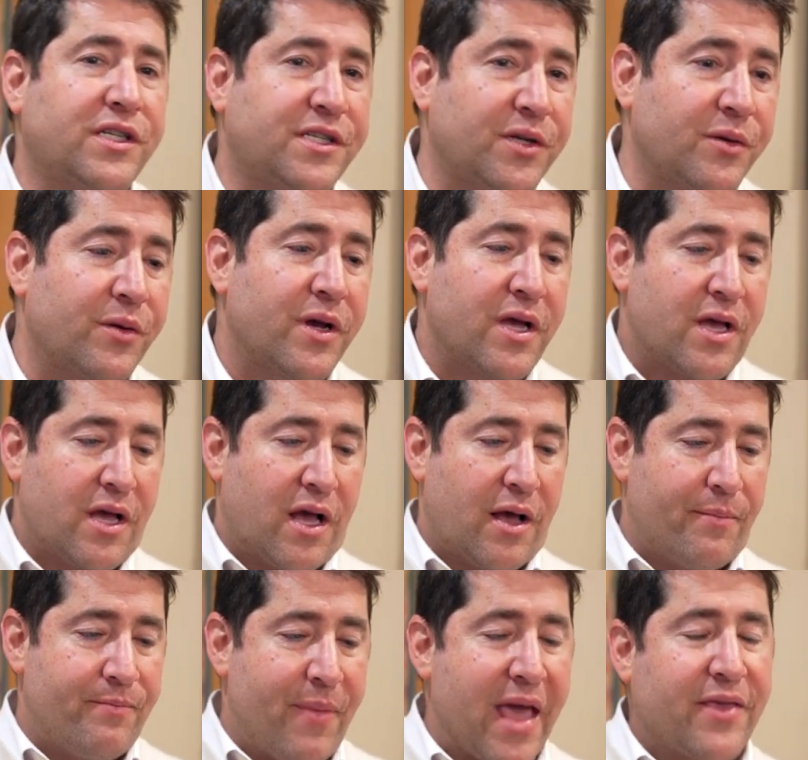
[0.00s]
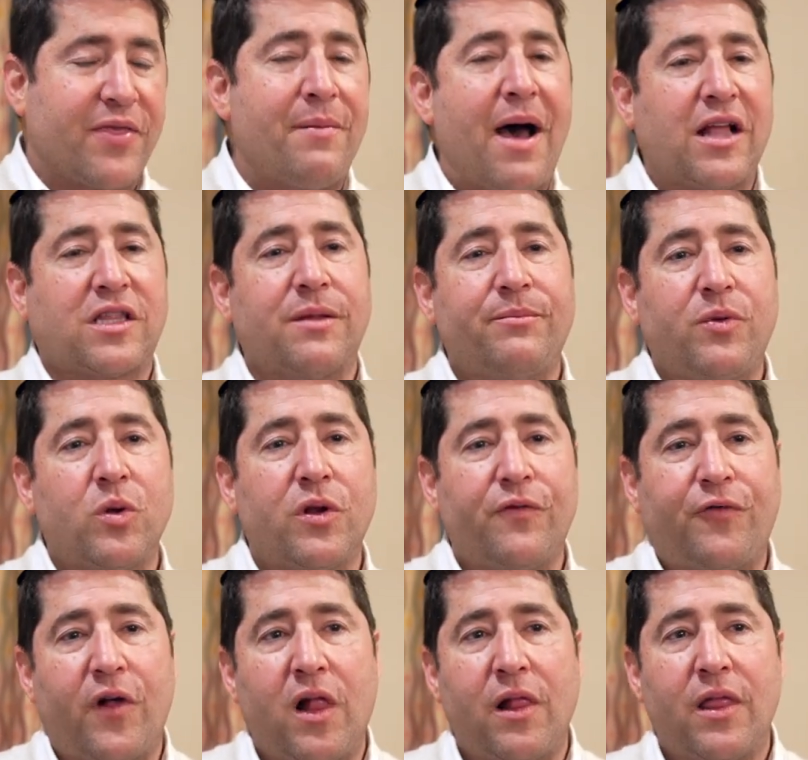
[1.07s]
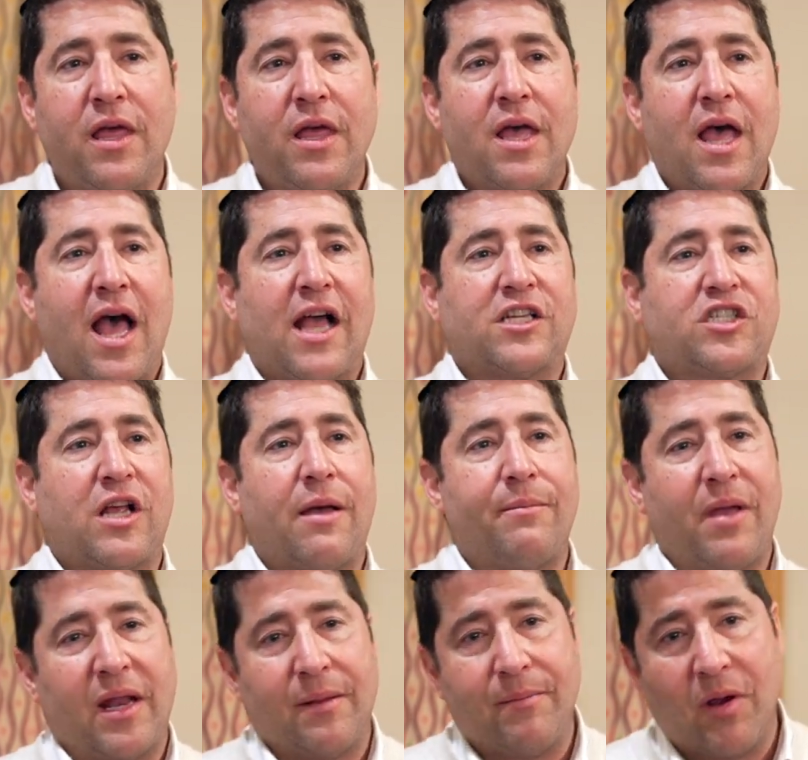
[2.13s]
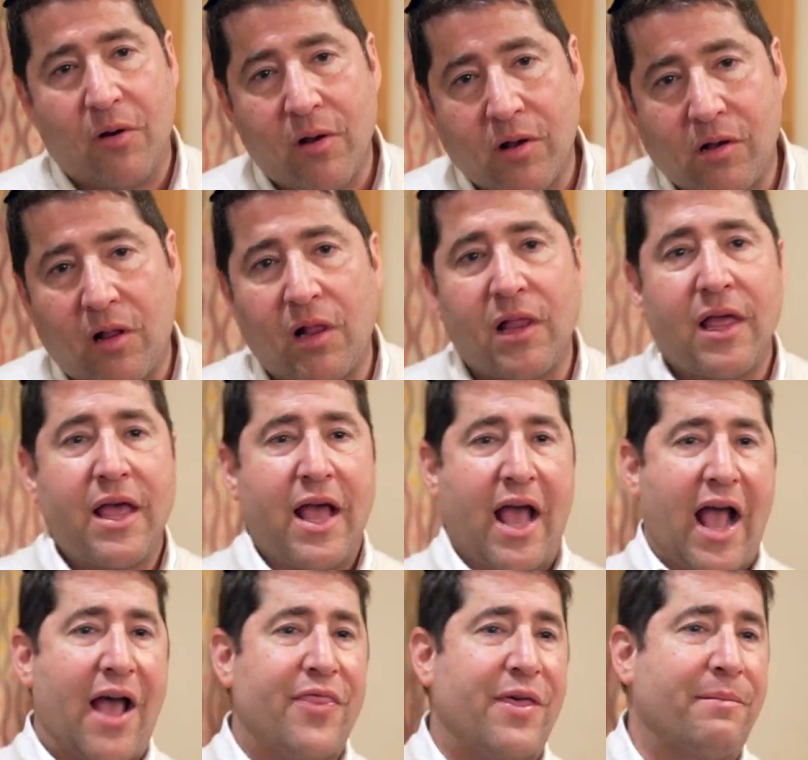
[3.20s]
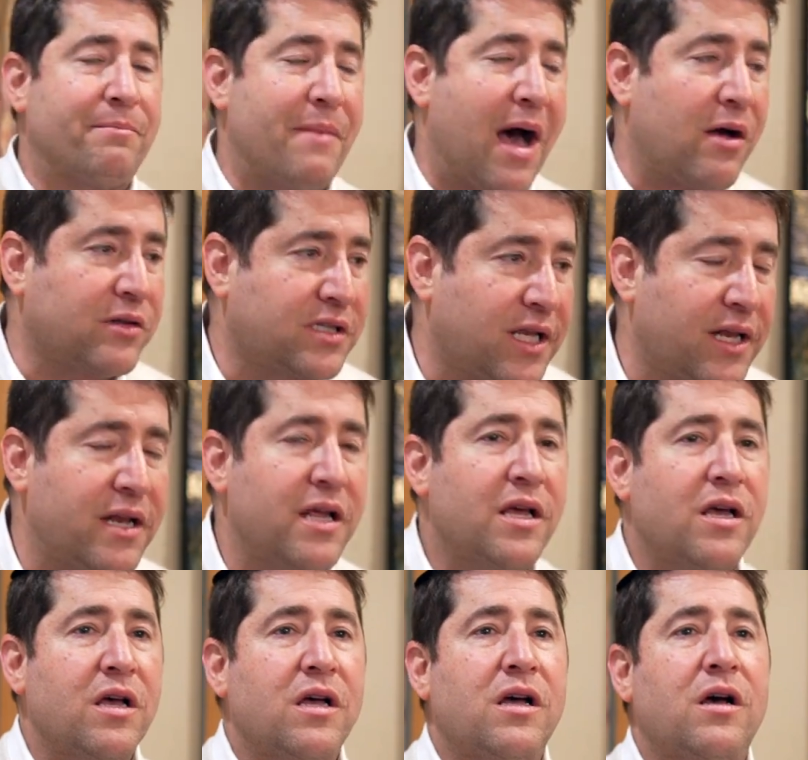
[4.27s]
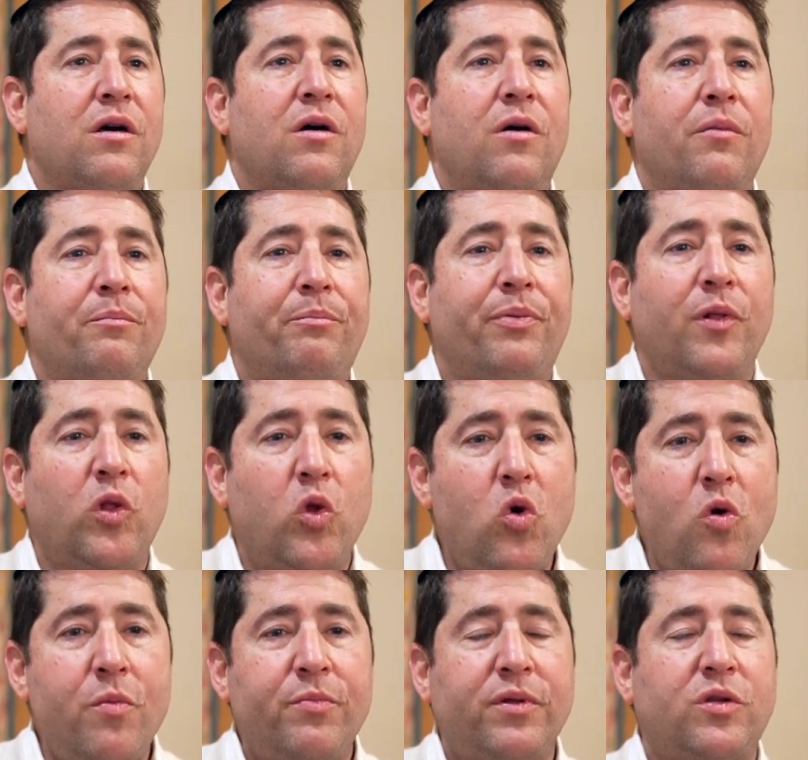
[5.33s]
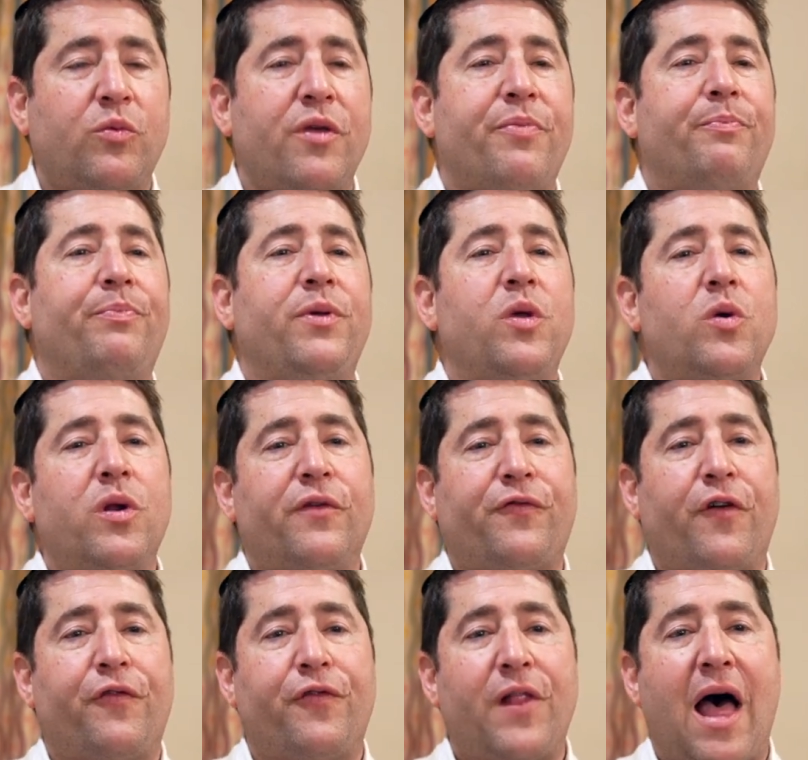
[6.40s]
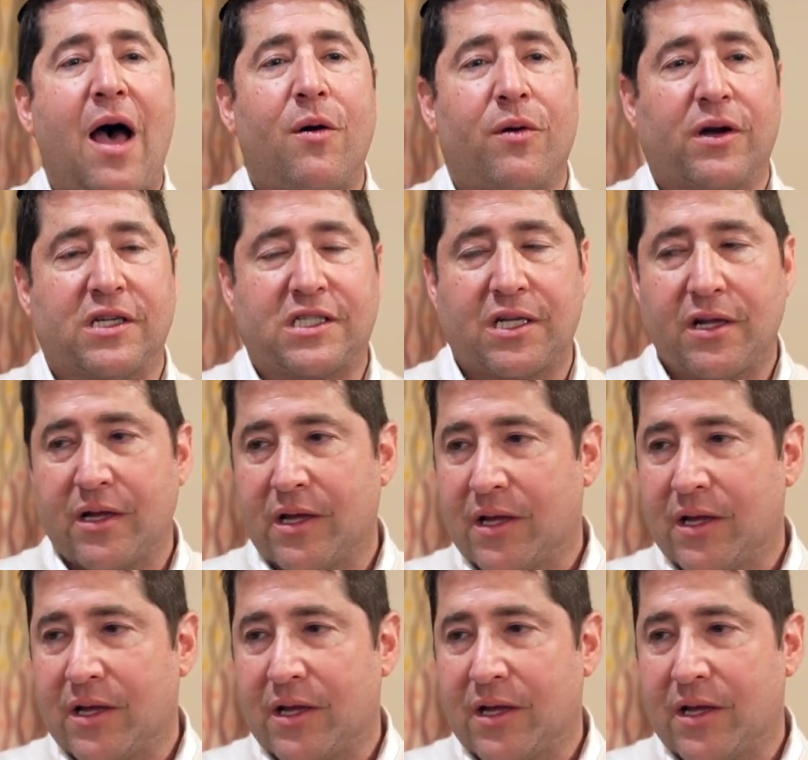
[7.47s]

to make the mountain beautiful, Hashem made a miracle, and the mountain bloomed with beautiful flowers.